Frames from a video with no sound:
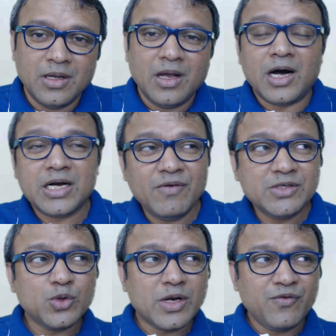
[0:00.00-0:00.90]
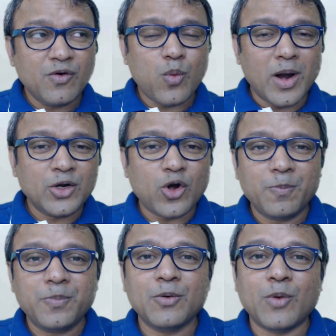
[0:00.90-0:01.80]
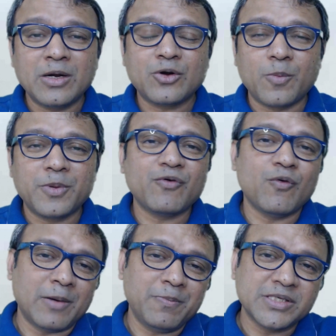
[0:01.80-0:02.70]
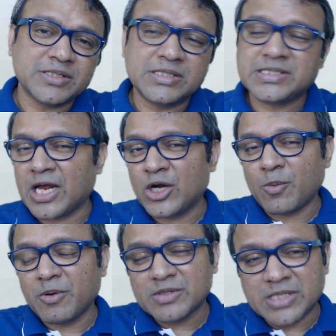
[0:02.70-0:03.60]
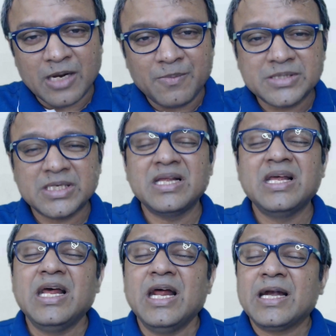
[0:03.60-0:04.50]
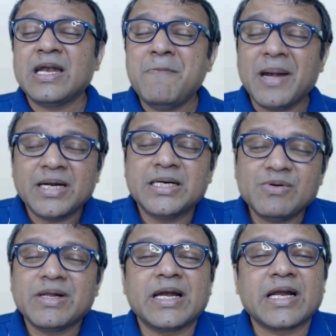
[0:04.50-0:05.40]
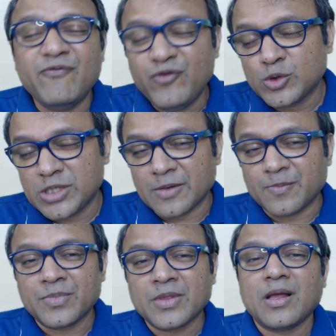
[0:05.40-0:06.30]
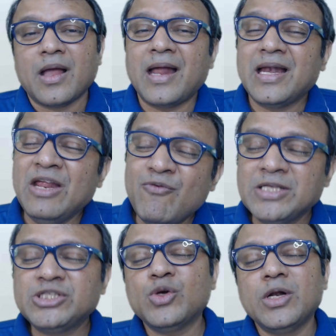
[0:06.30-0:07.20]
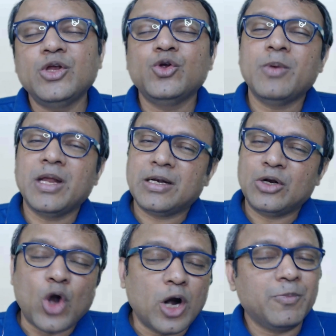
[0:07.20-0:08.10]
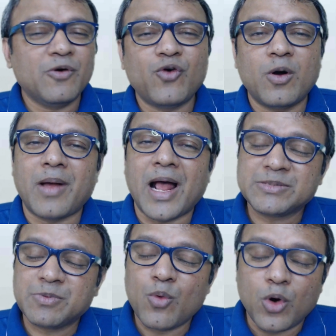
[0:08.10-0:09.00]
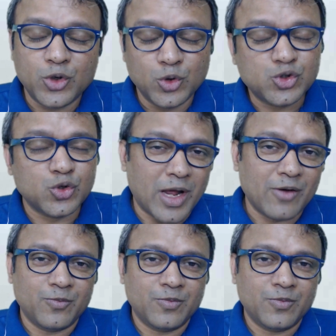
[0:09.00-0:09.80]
Otherwise, you refer one topic for one person, second topic for second person, the method will get confusing, and eventually you may not perform as per what you should have.